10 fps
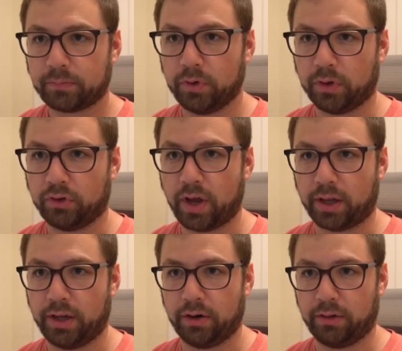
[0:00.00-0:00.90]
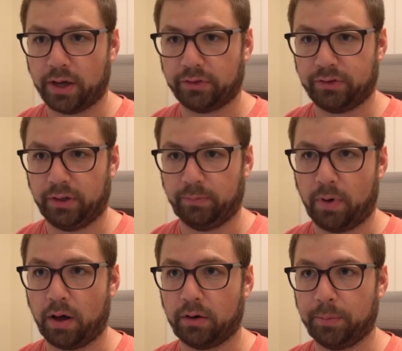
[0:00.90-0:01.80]
you can check in here legacy and
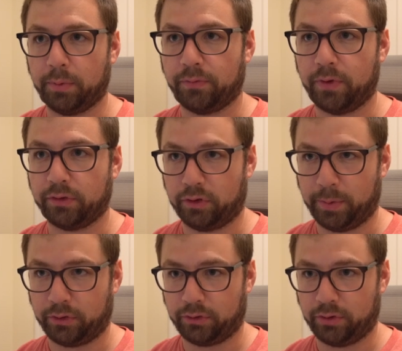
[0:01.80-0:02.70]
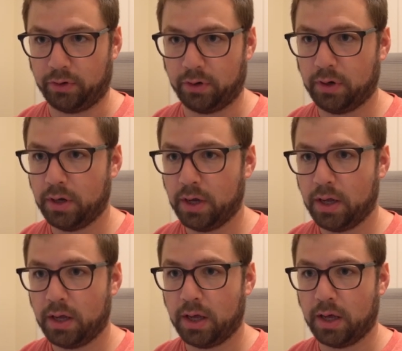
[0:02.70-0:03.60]
modern. Let me refresh it to make sure.
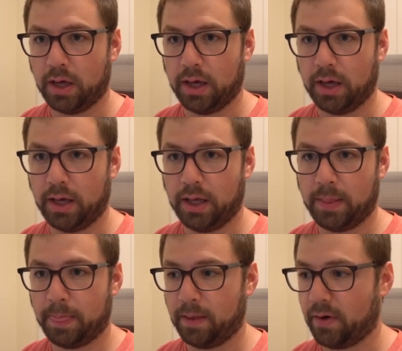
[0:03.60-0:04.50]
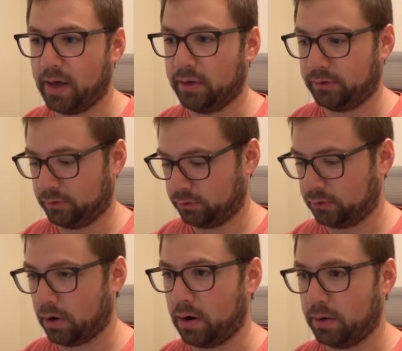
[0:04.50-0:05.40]
Uh, if I hit
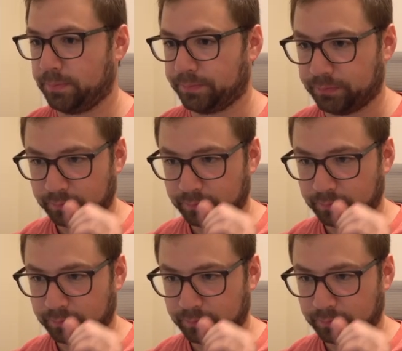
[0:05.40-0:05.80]
start,